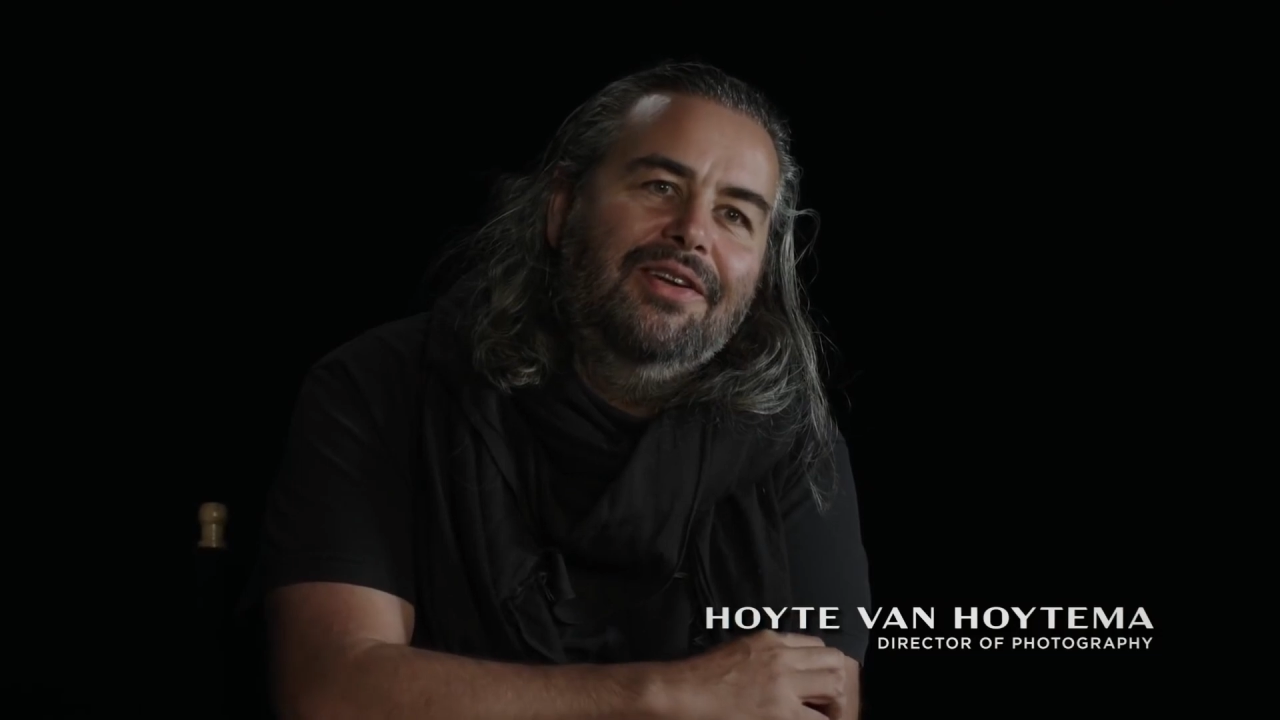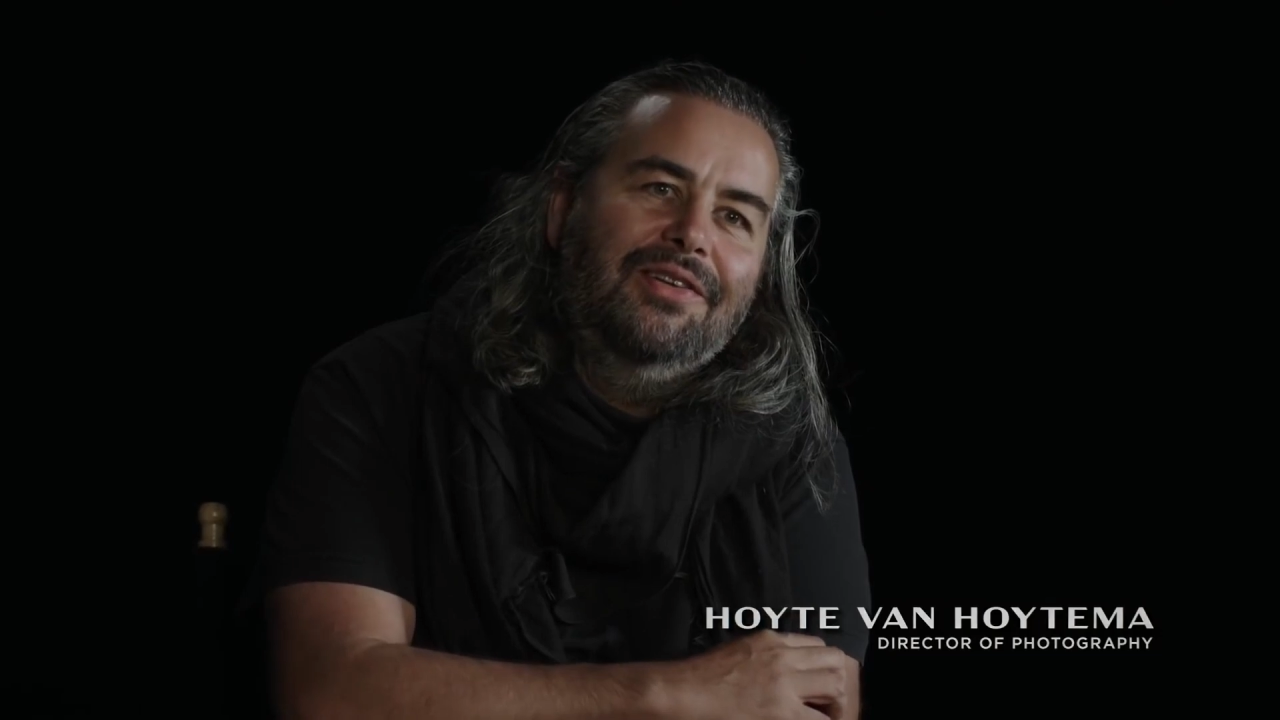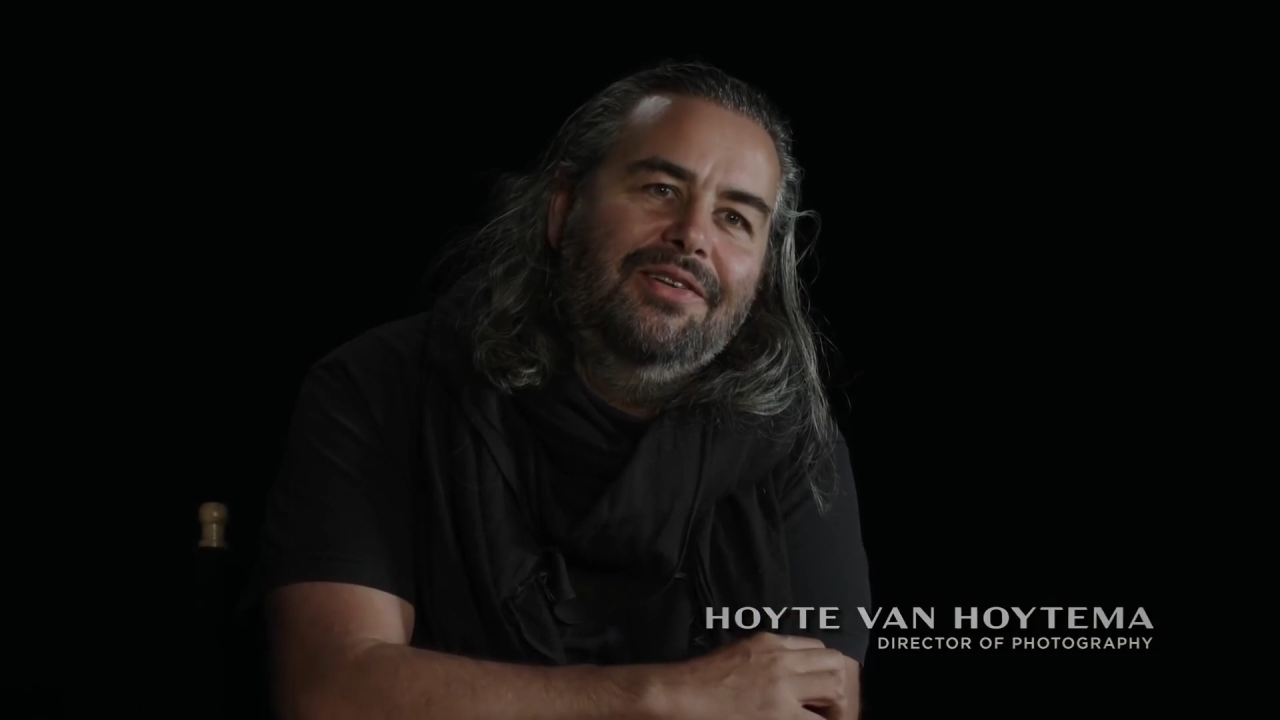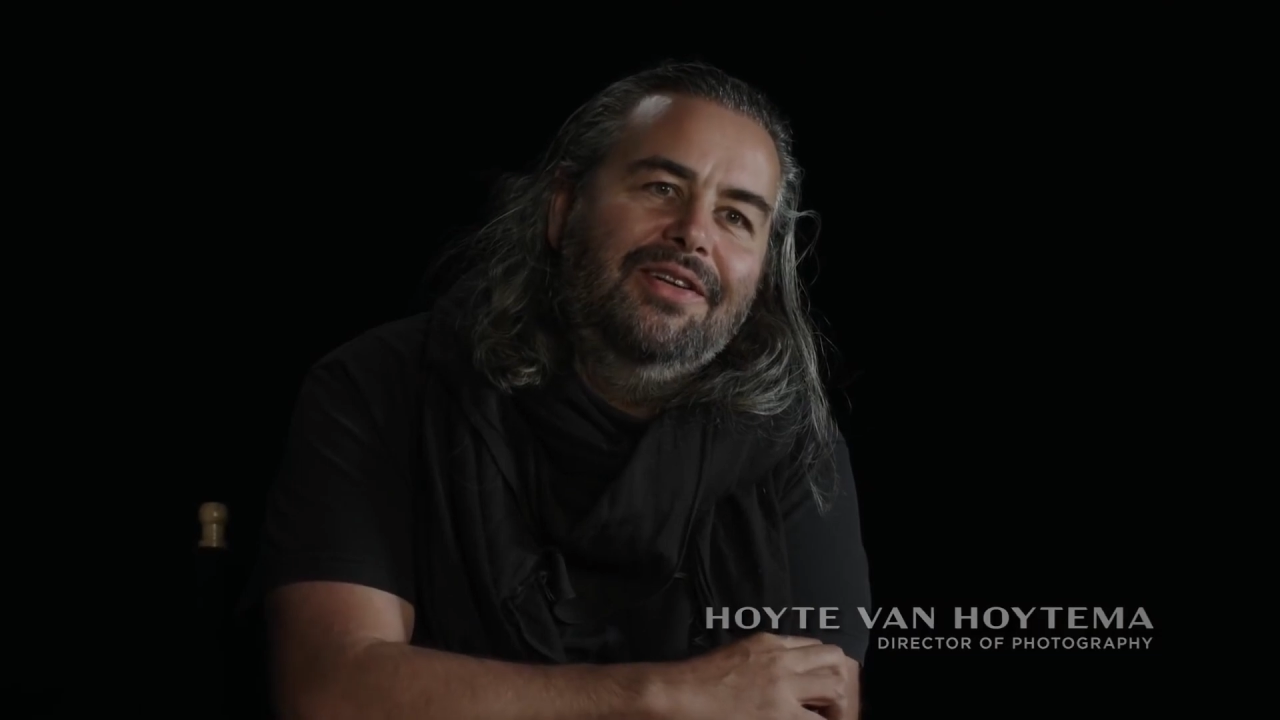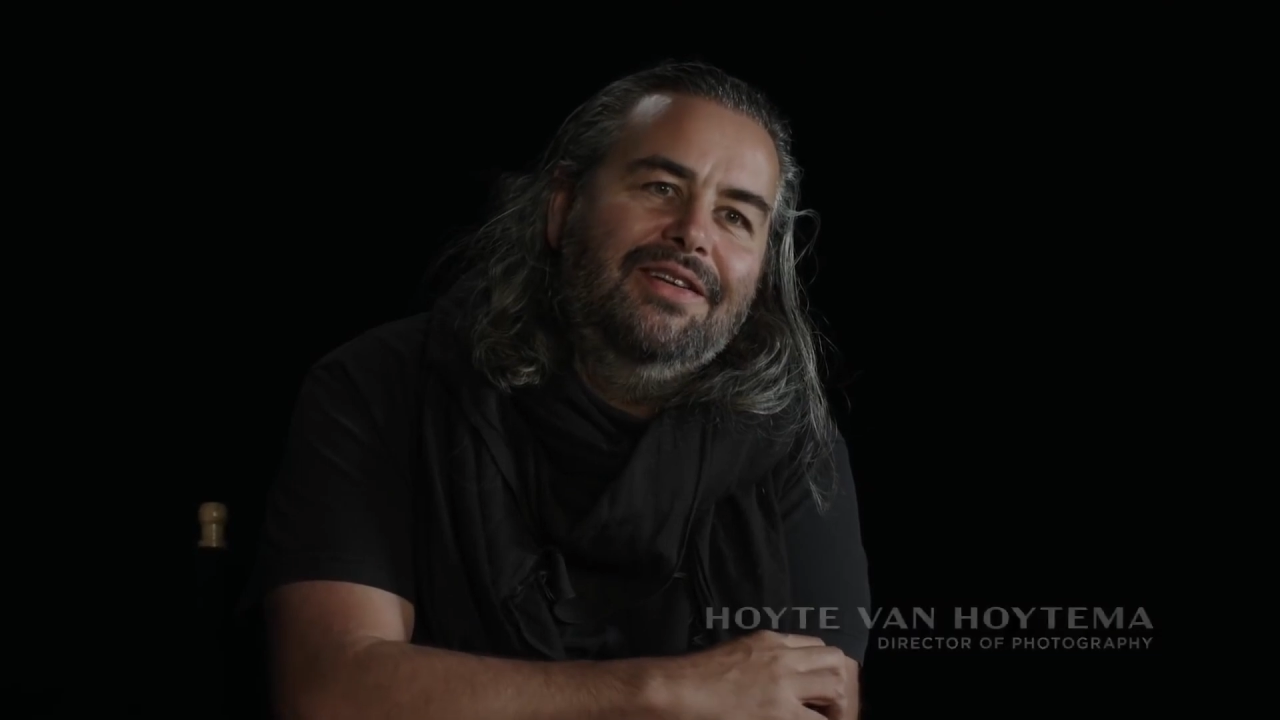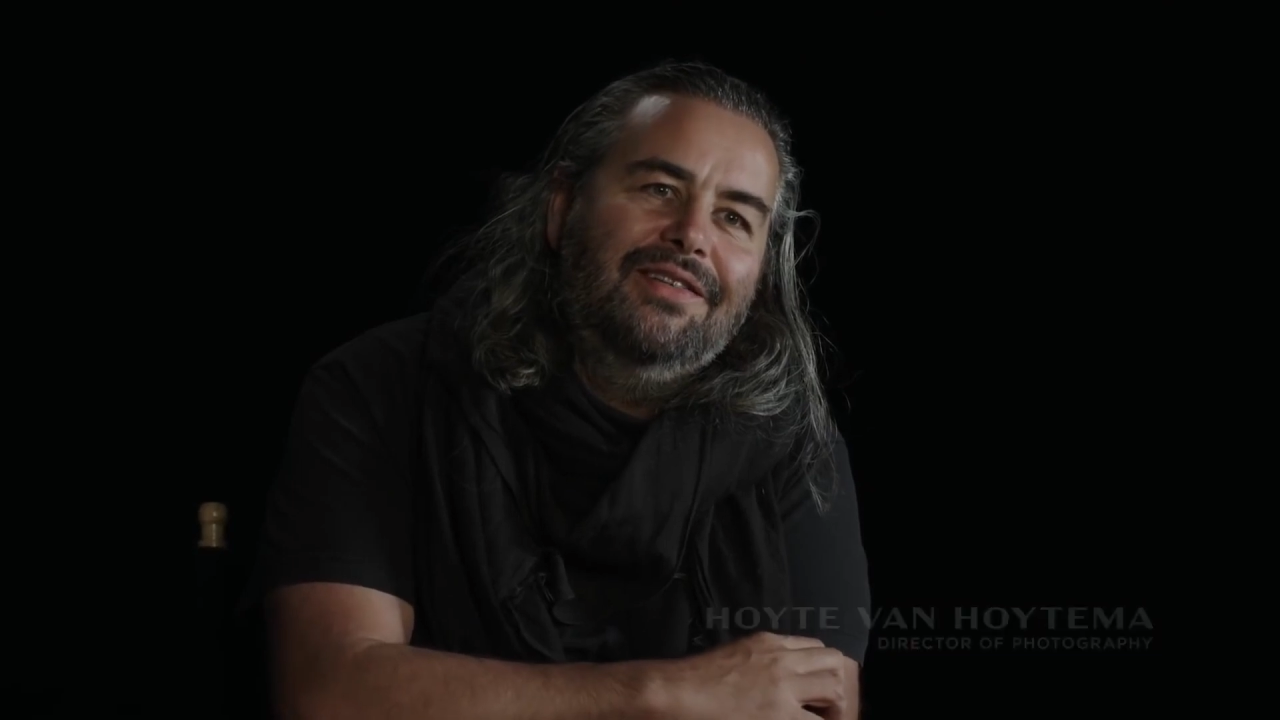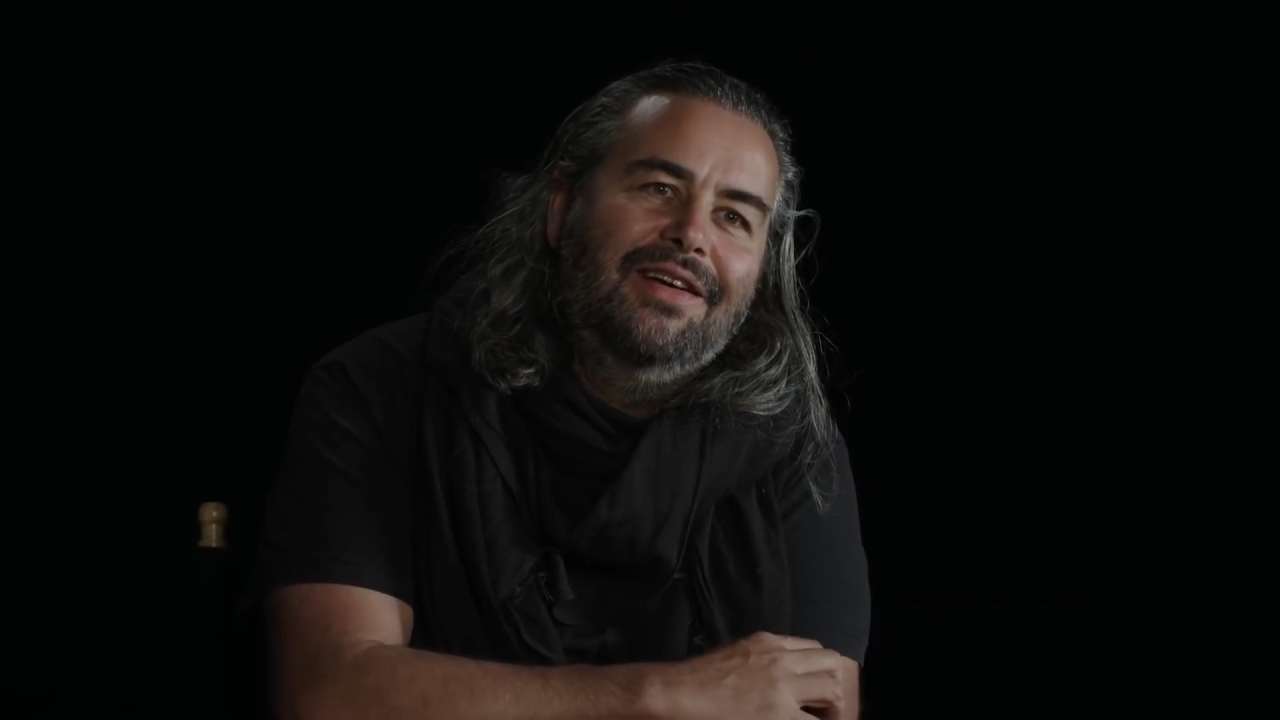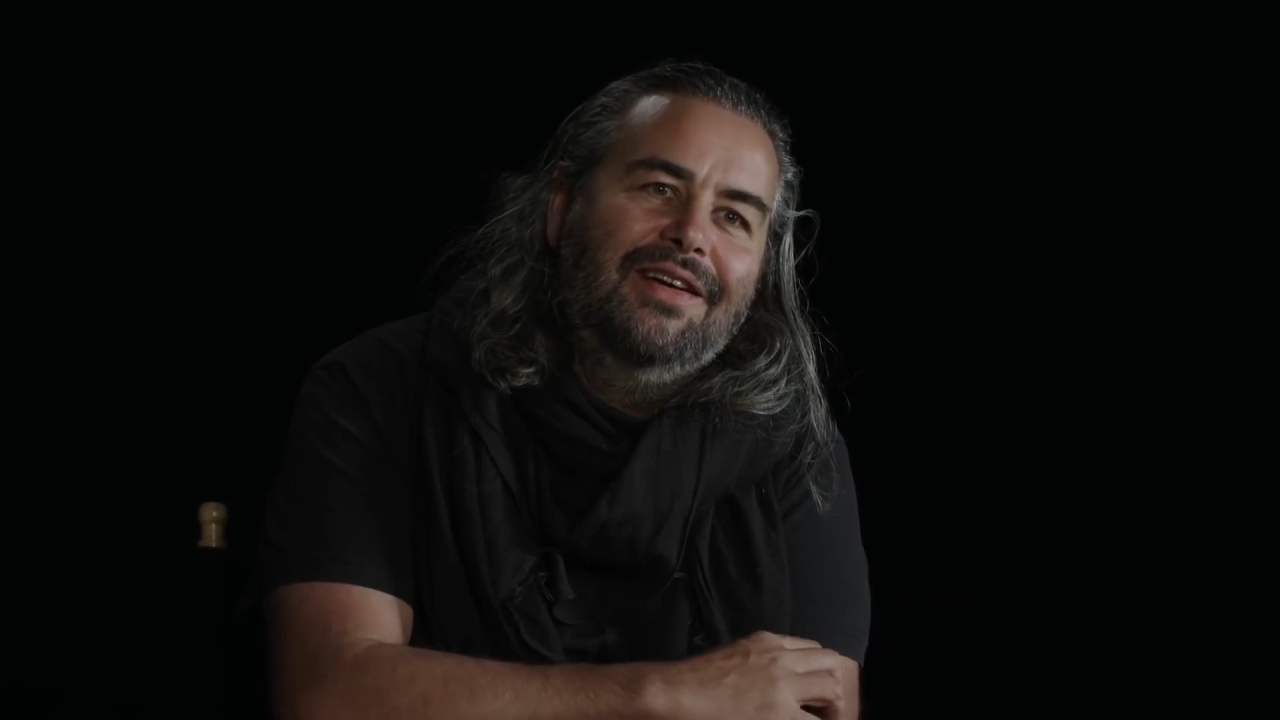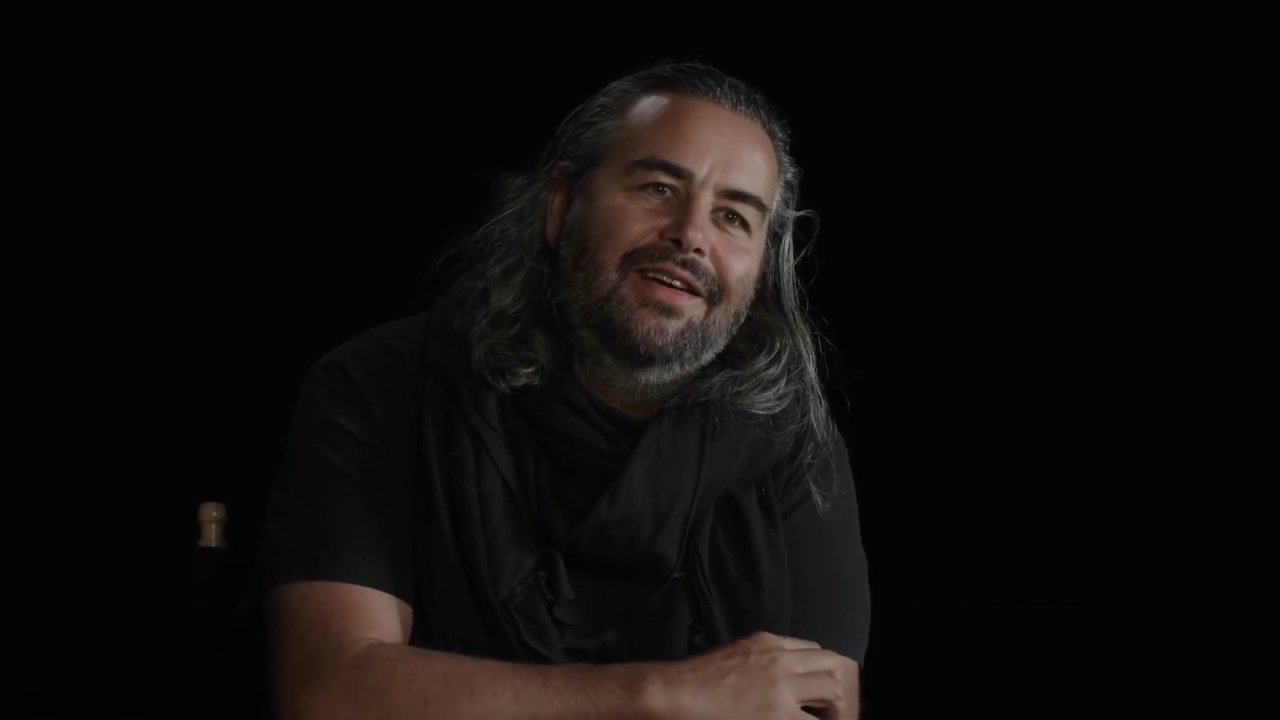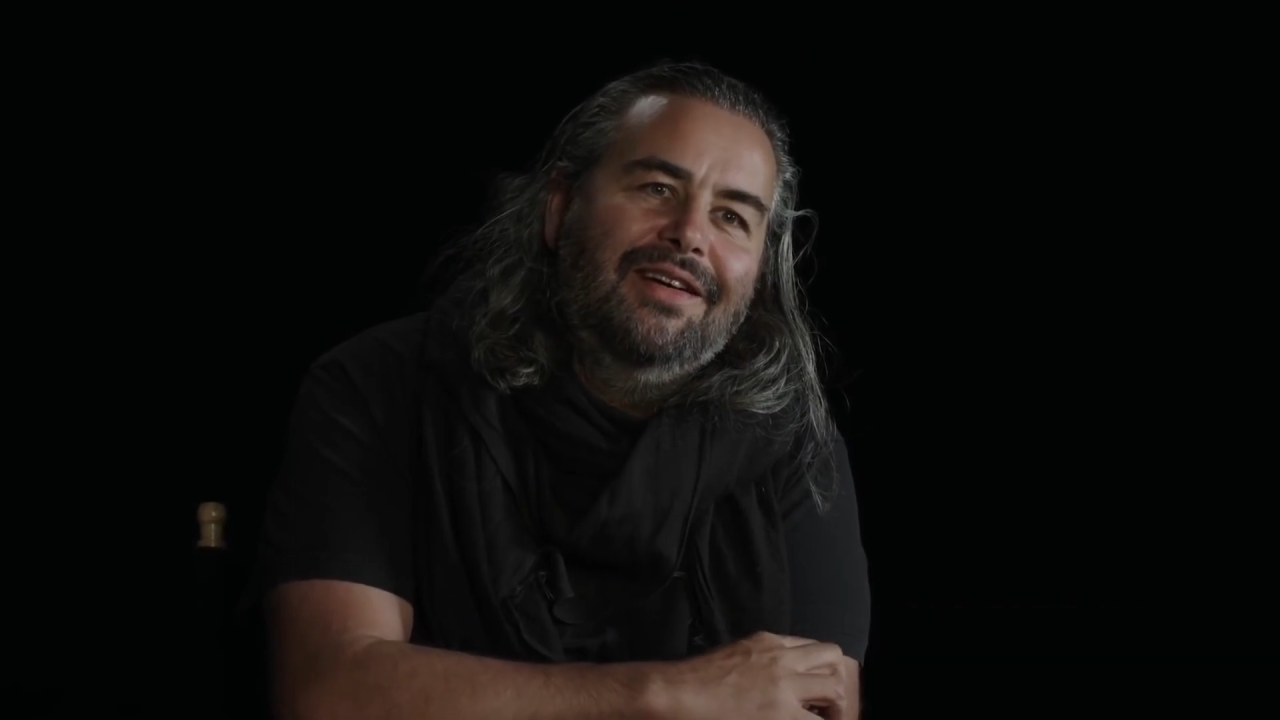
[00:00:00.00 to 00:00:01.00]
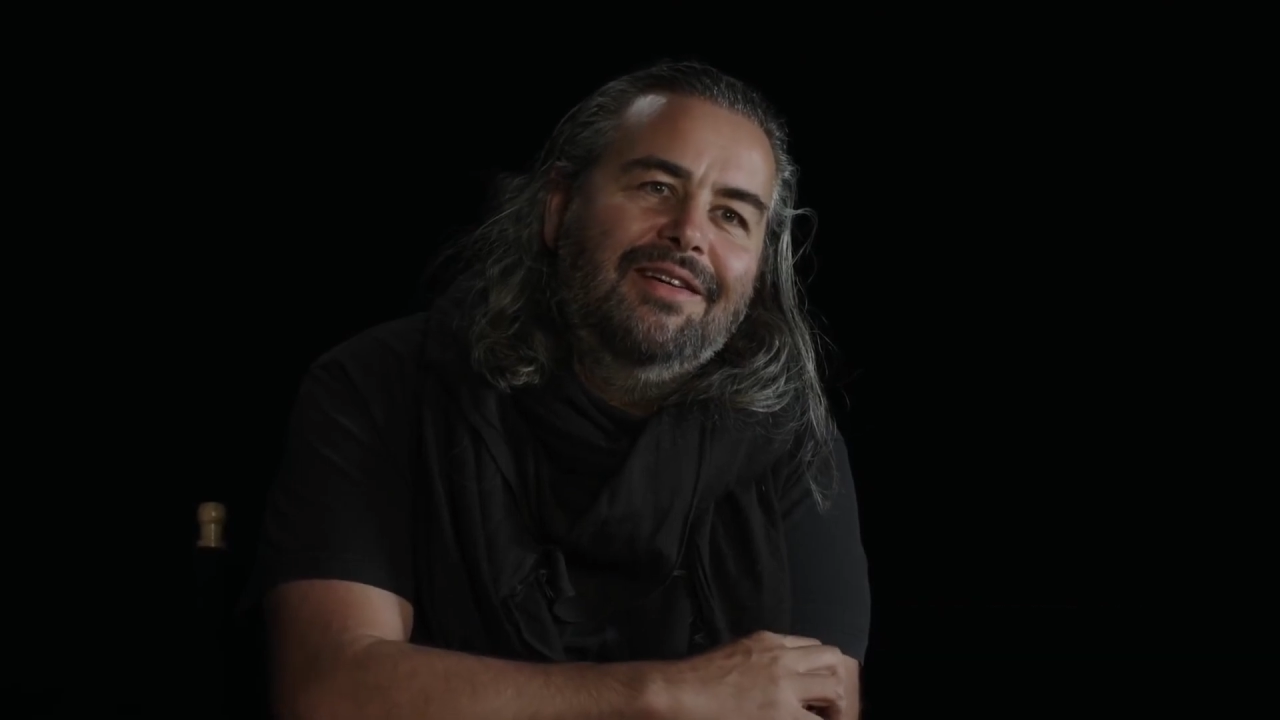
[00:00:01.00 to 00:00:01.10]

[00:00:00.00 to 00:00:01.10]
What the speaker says: is going to be Hoyte